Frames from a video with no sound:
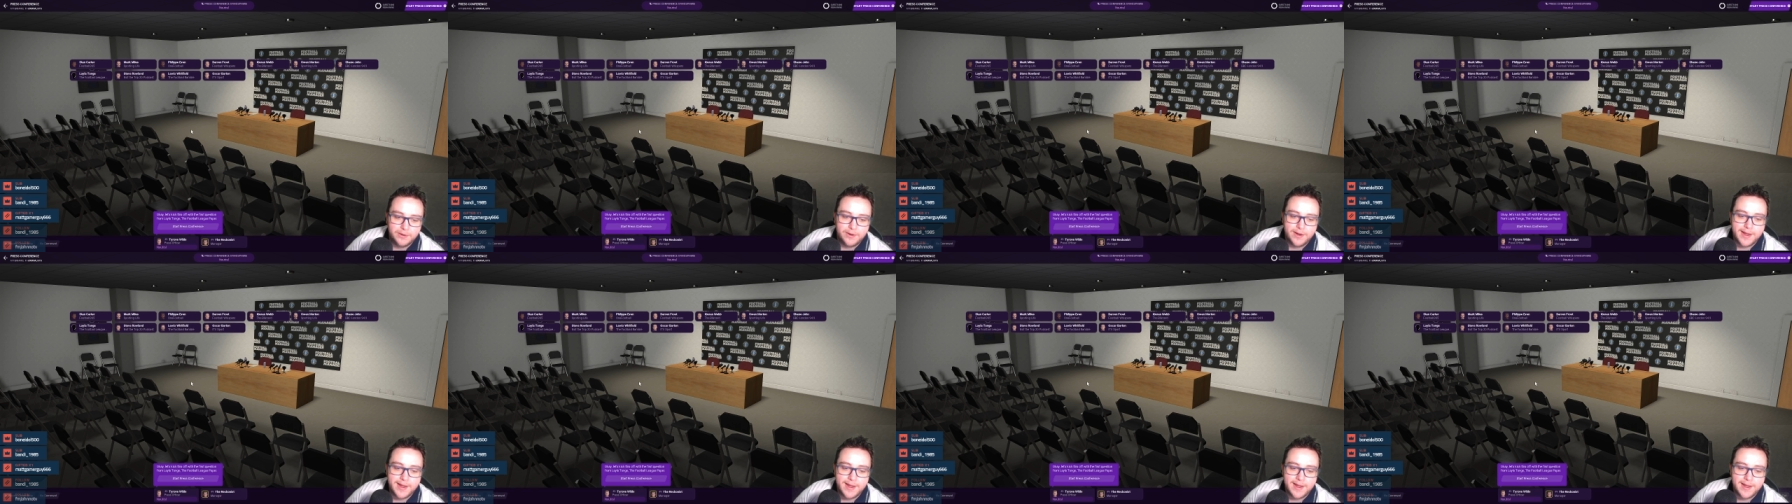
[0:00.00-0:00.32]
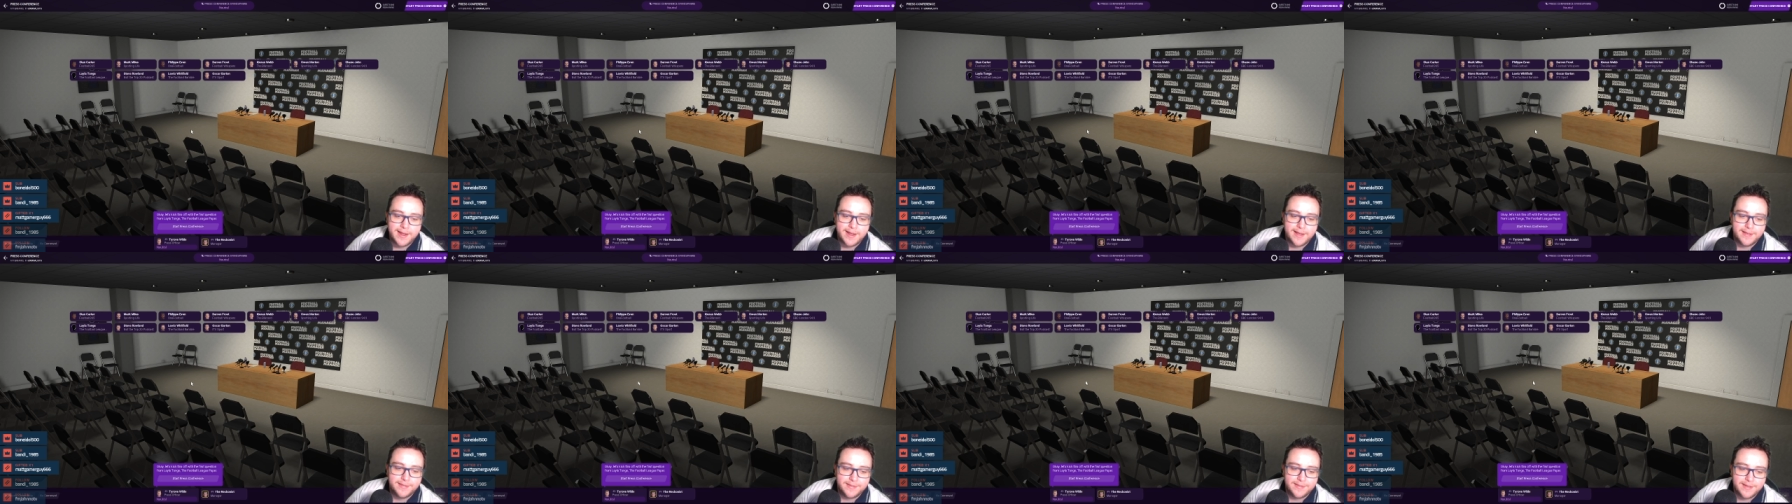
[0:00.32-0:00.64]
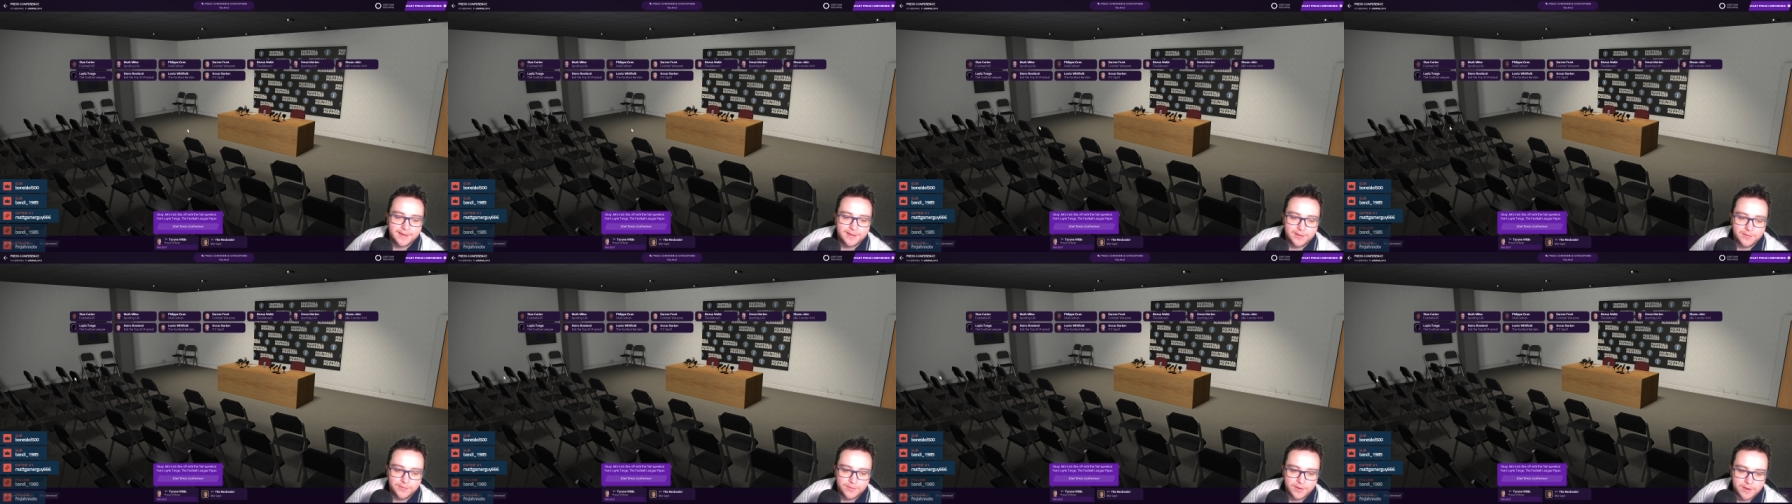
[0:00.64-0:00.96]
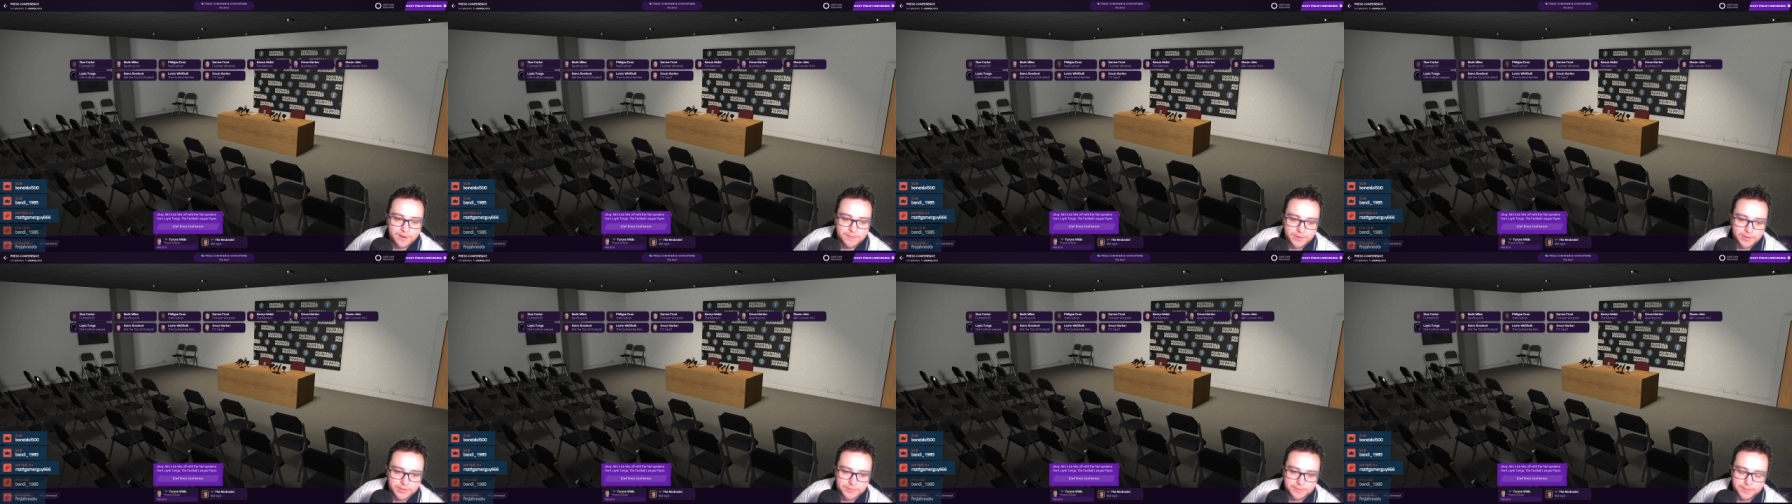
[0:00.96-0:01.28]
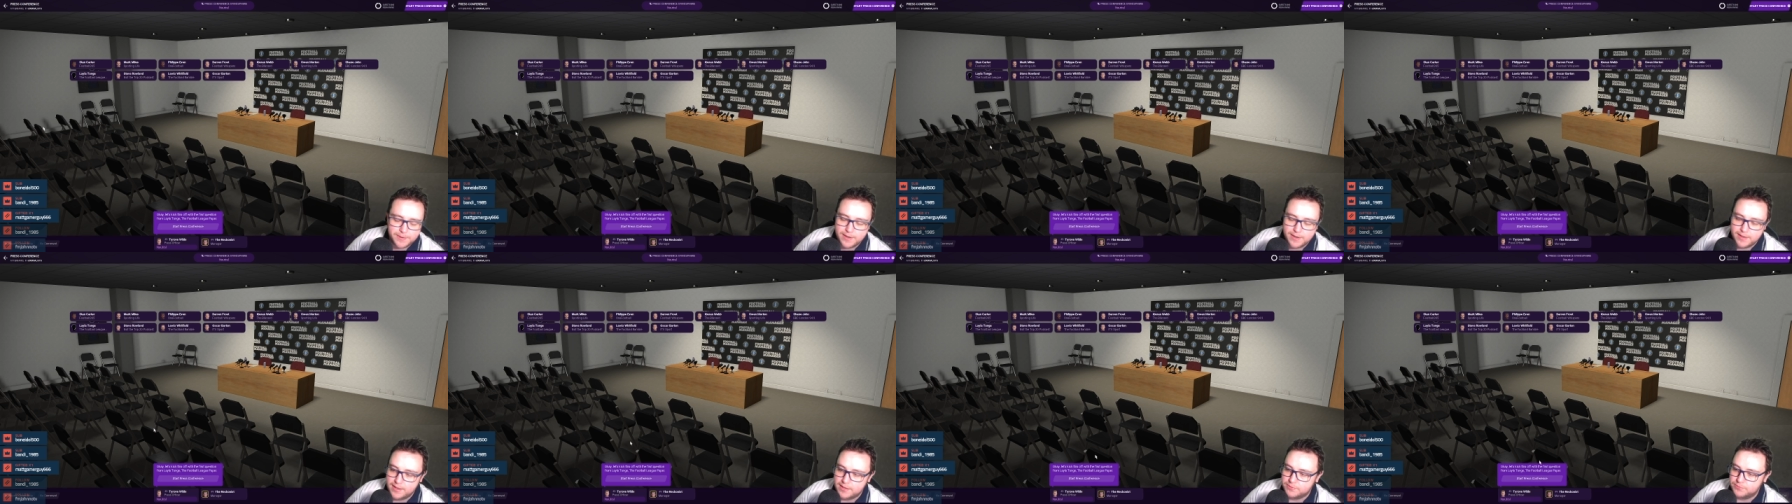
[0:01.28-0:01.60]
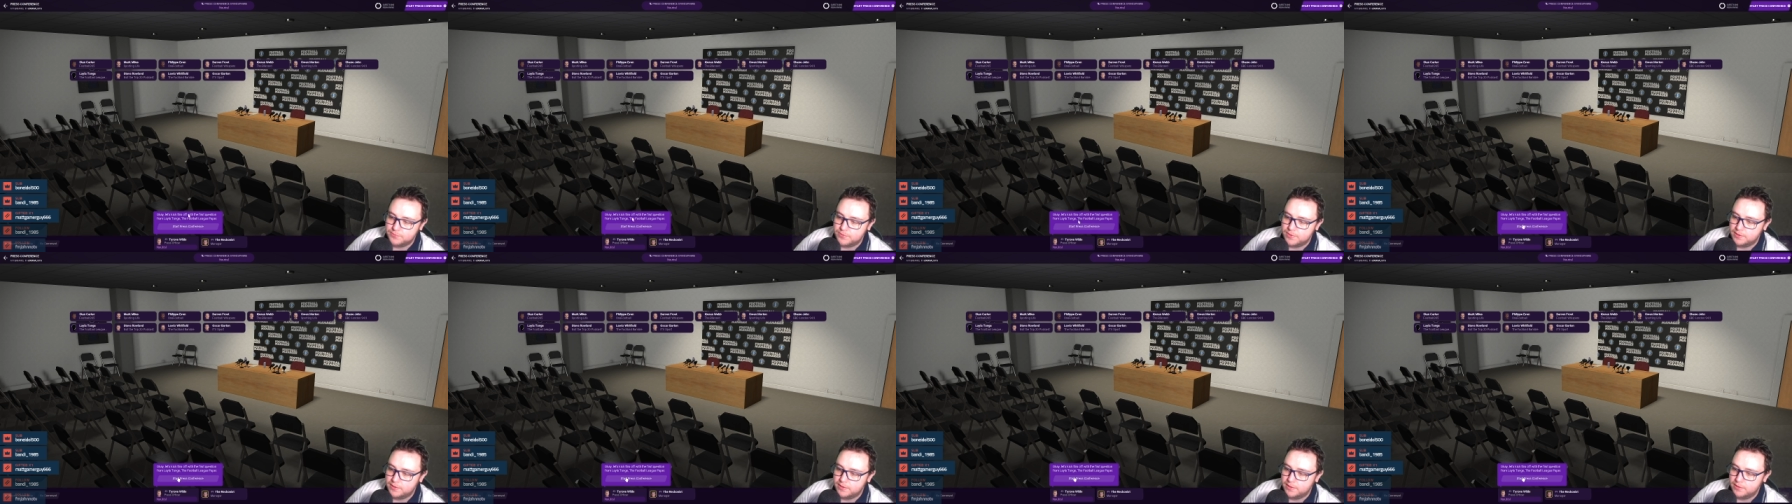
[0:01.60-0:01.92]
Hey, thank you very much, mate.
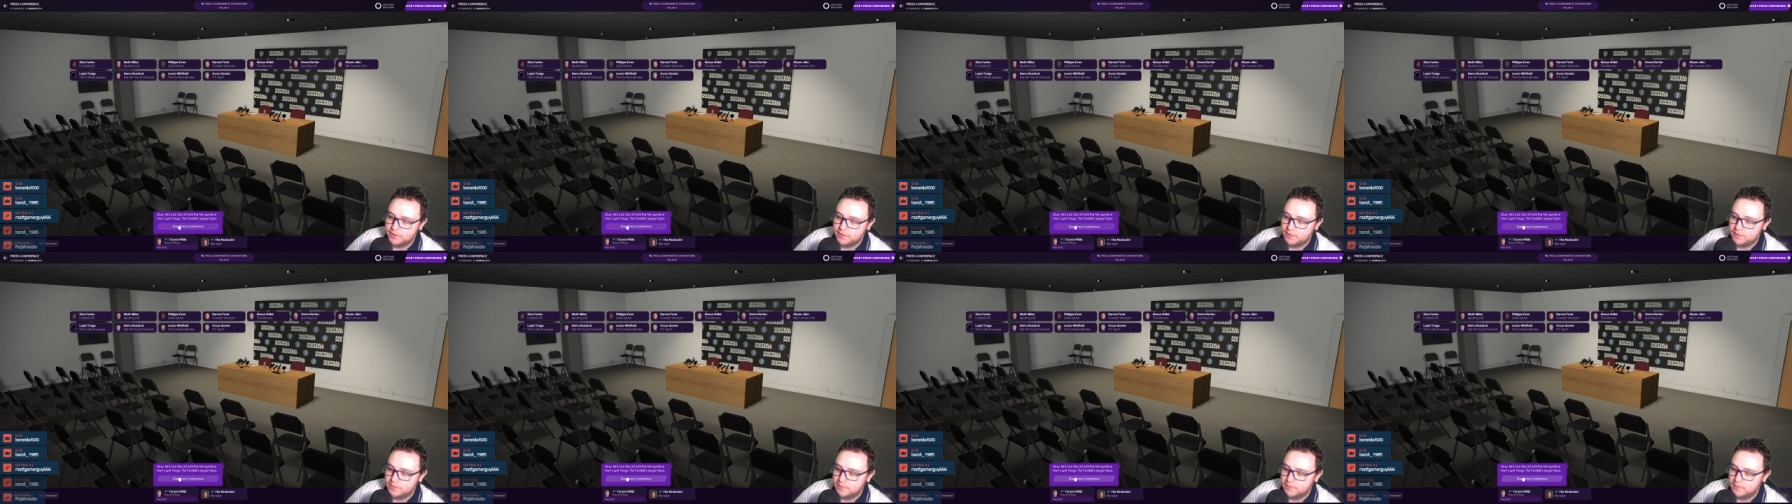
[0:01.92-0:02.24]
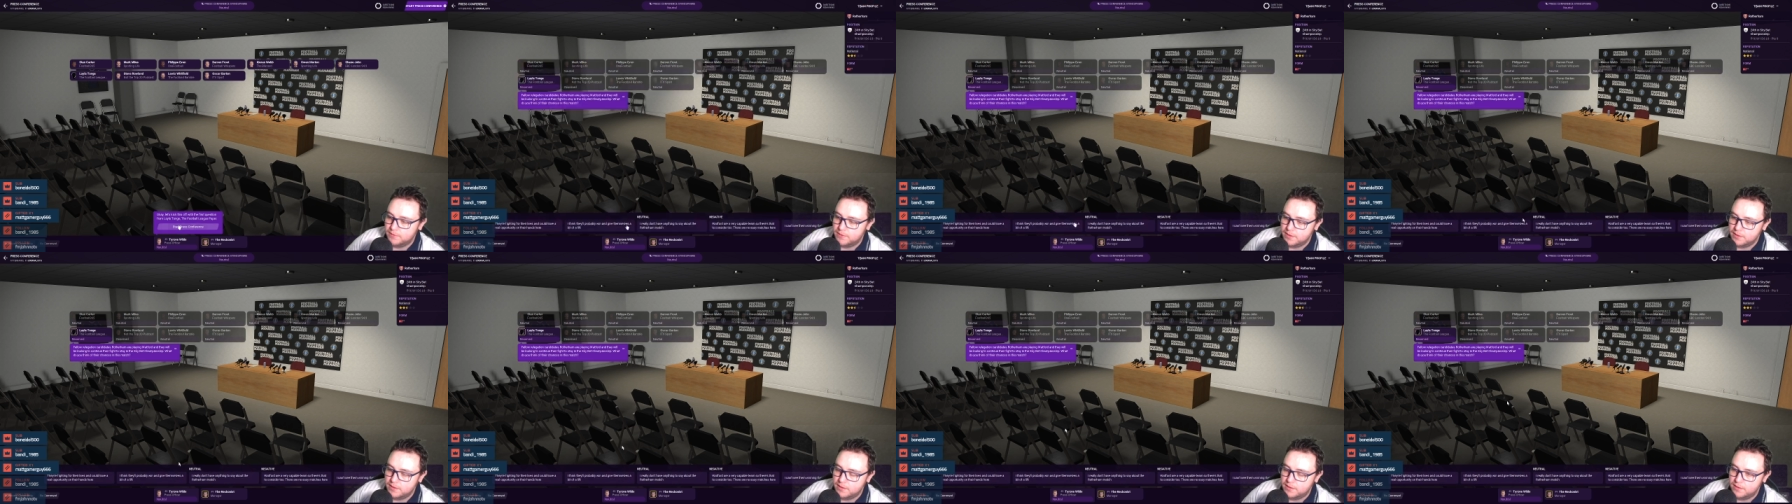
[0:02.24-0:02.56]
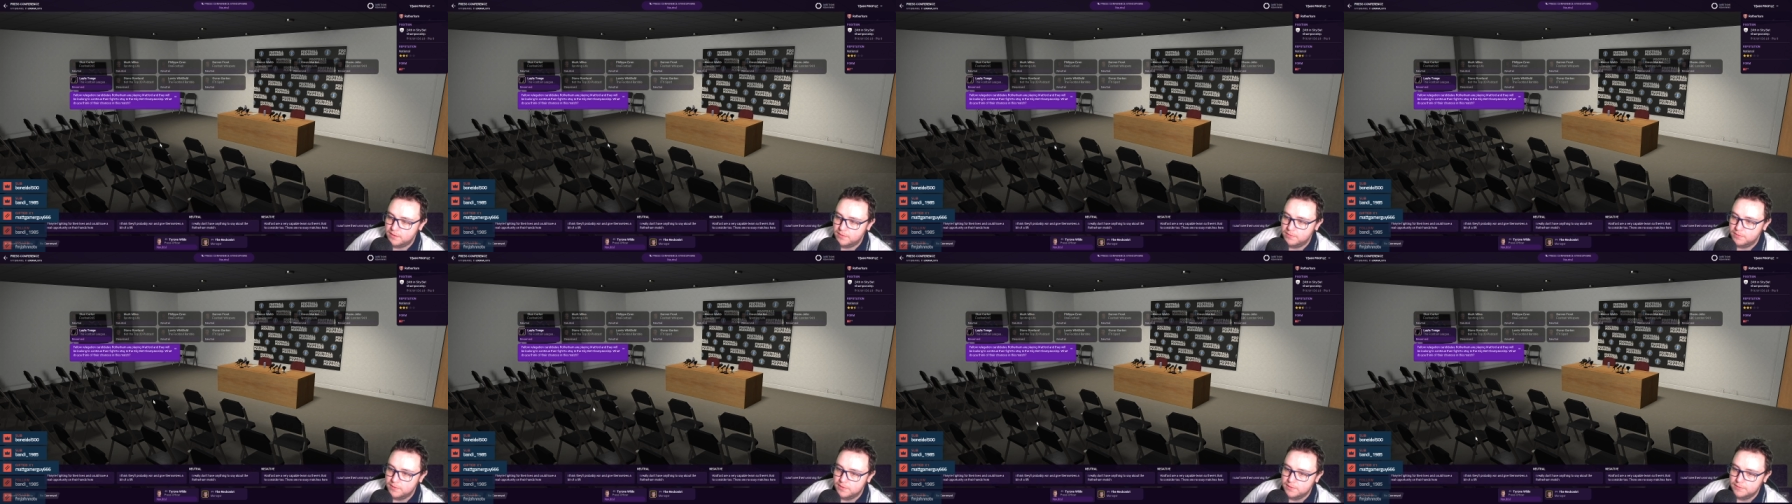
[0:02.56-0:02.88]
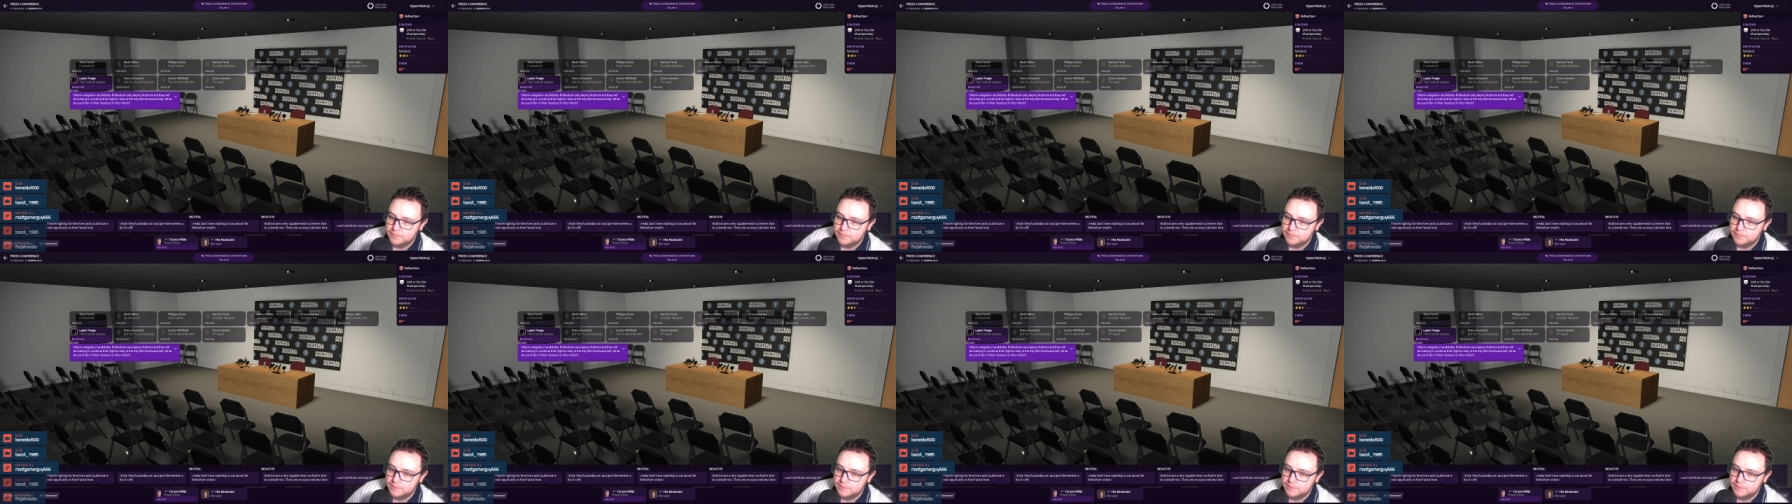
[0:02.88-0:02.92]
That's really good. Thank you.